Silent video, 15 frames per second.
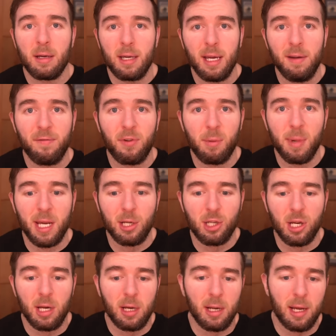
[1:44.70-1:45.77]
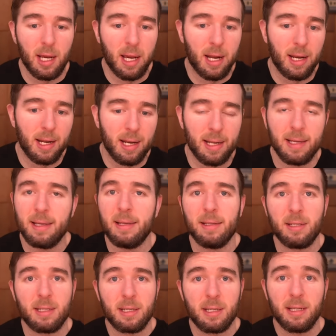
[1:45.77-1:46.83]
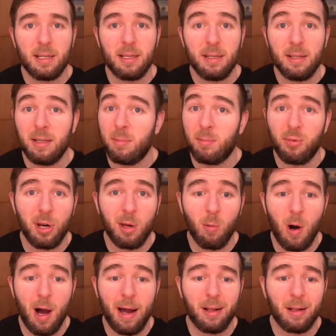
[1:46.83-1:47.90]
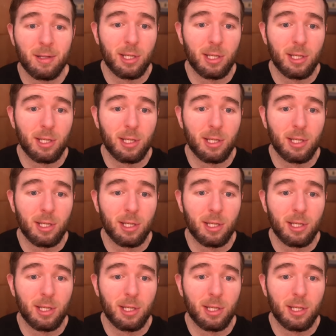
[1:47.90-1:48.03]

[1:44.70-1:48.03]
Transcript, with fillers: information. And it is pretty wild.